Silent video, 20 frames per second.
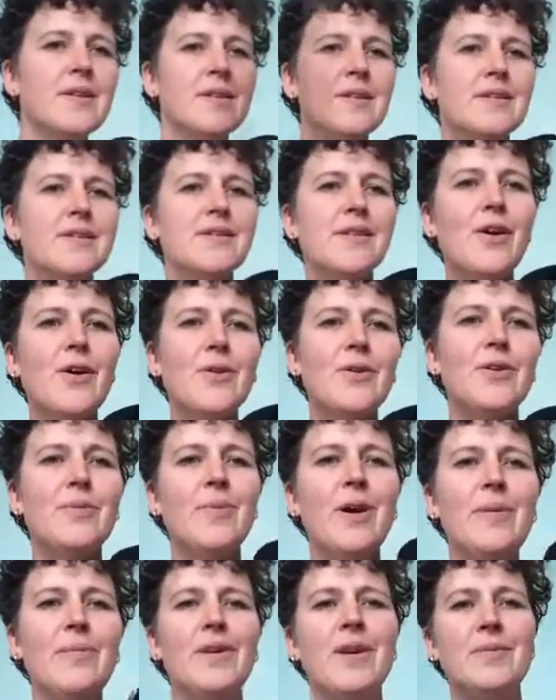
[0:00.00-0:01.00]
So you
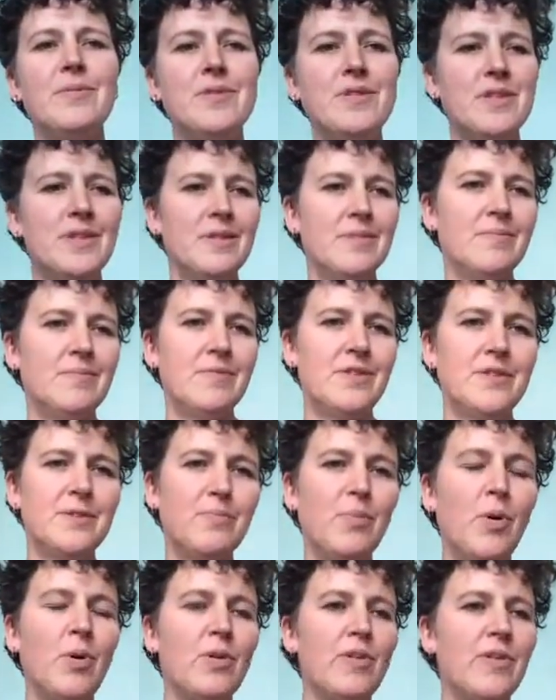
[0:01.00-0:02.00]
might be able to
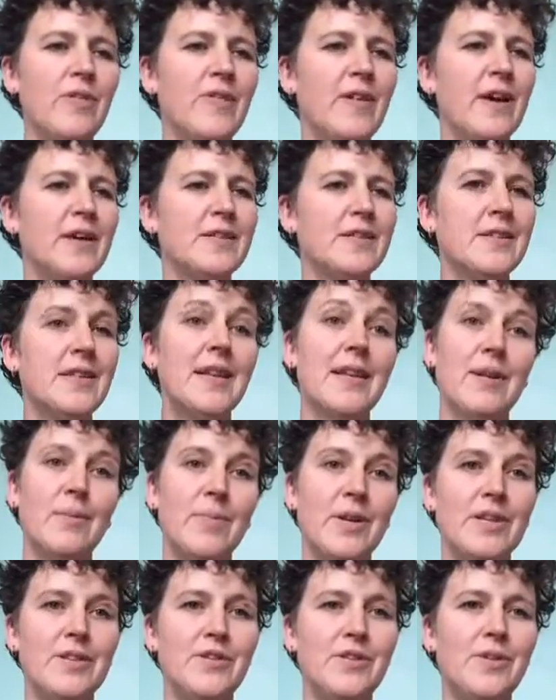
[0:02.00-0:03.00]
spot that that's a little
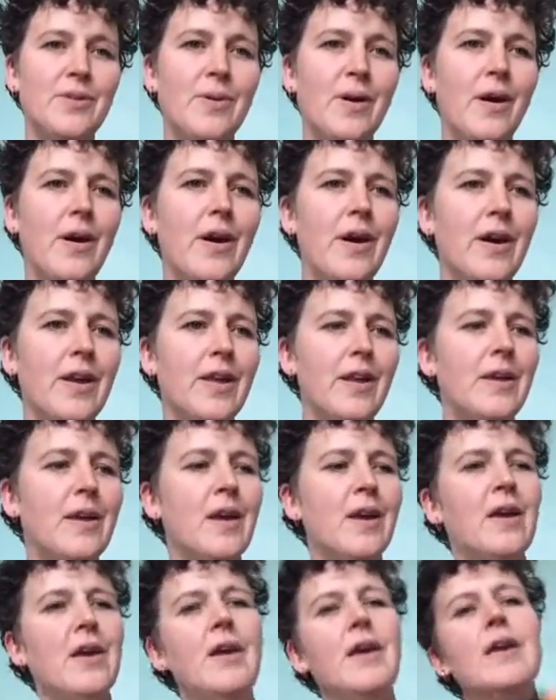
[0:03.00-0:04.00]
bit too high.
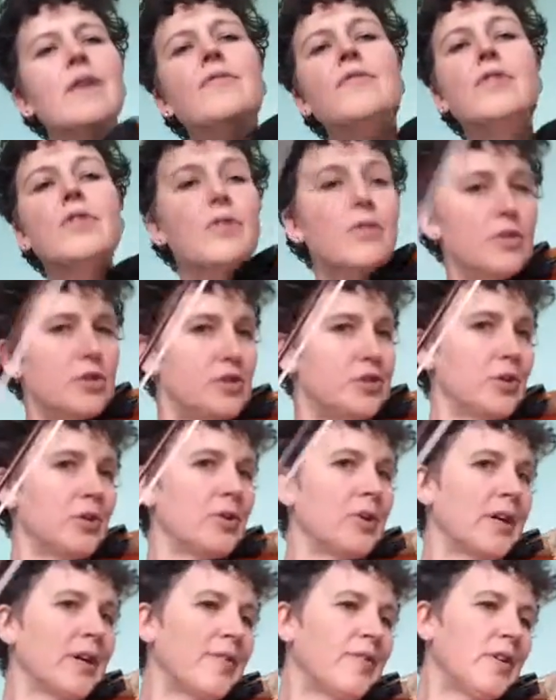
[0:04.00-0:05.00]
If you're not
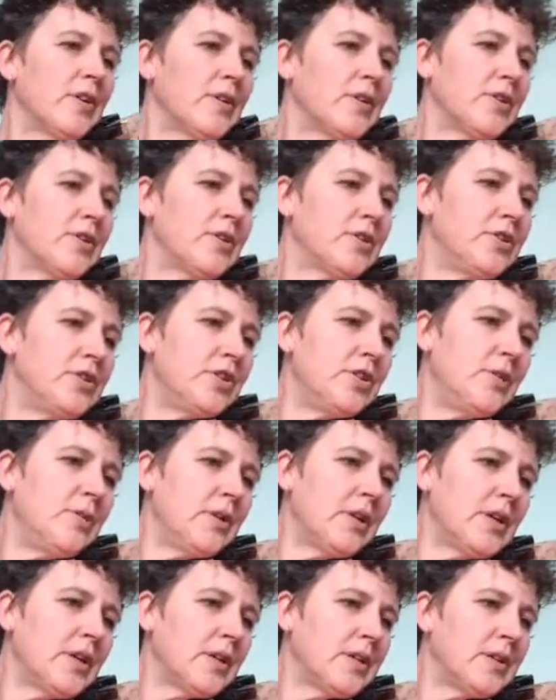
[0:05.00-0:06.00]
sure, have a look on the
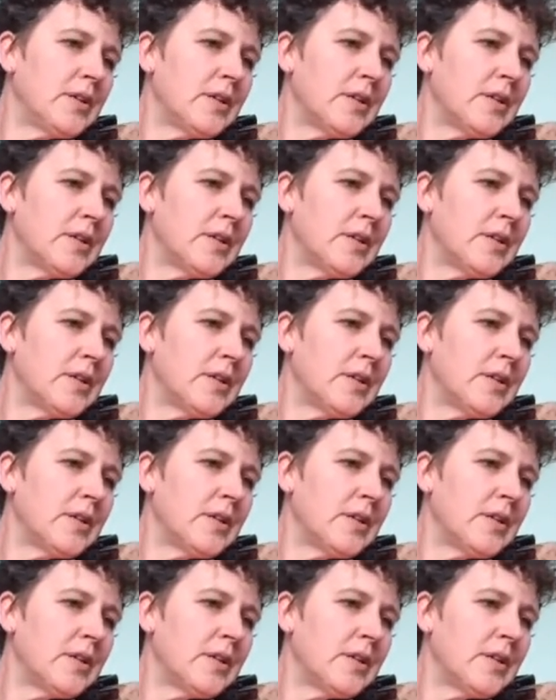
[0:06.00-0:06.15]
tuner.